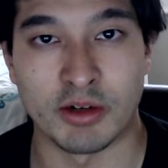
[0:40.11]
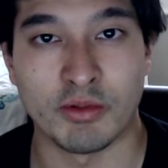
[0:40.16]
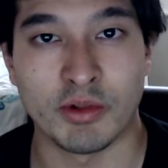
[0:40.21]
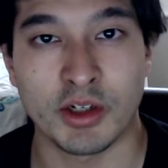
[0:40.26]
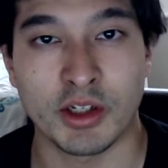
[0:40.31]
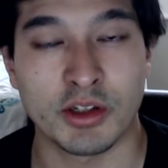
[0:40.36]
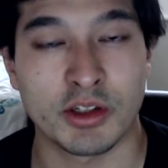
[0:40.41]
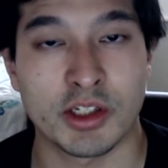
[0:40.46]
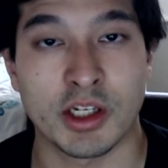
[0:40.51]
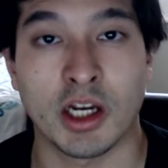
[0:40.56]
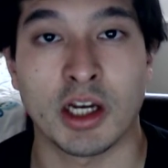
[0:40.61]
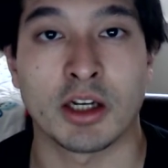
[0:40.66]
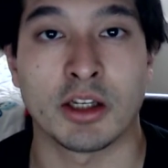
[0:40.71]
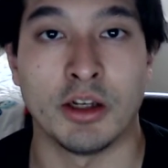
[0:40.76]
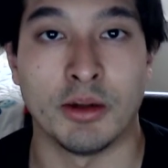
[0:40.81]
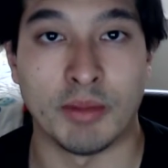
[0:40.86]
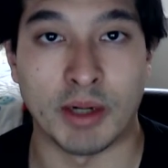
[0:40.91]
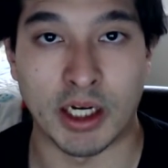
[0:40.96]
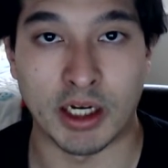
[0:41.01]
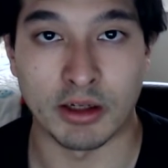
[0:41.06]
What are you talking
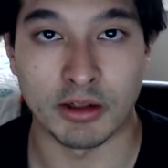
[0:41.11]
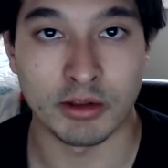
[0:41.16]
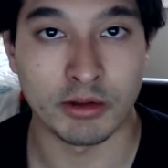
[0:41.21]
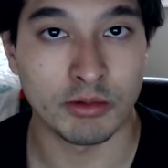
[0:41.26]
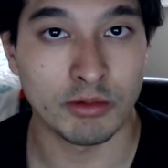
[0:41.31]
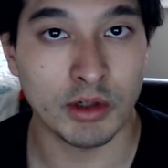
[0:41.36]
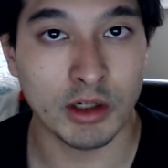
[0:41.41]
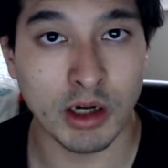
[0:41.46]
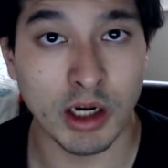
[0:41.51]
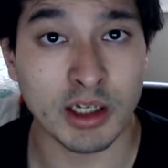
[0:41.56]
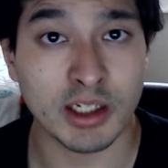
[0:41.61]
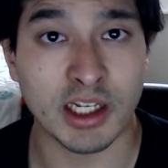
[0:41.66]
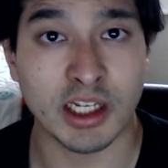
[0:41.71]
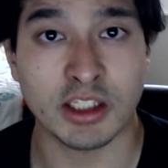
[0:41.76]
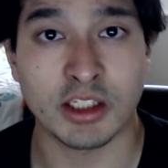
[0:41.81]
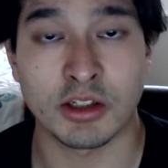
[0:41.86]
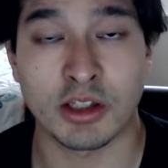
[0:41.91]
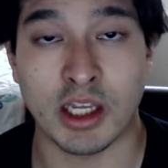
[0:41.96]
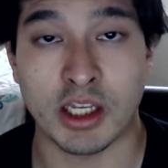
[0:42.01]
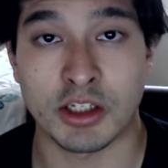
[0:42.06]
about? Well, I'll get
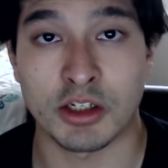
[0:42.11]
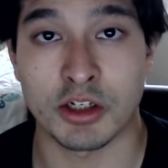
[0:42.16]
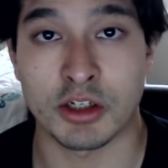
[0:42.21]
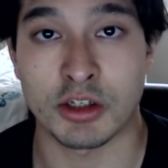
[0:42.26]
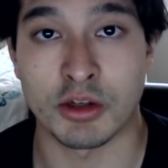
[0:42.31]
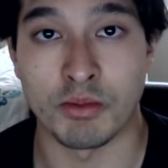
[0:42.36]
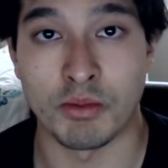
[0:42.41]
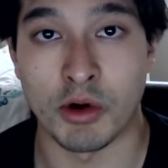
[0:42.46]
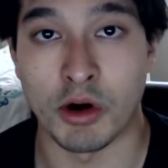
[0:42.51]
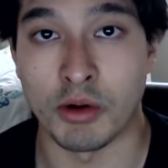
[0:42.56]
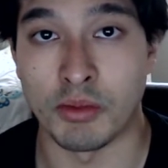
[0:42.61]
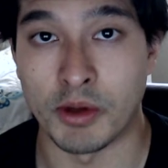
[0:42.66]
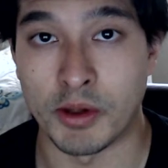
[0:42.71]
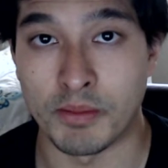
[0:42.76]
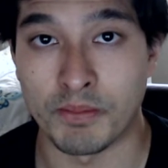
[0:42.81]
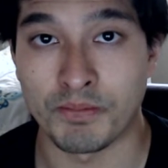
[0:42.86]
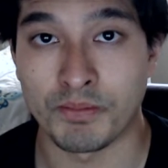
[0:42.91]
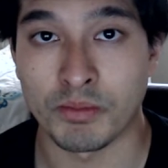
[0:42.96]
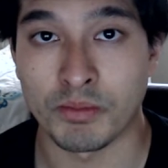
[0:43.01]
to that just a moment.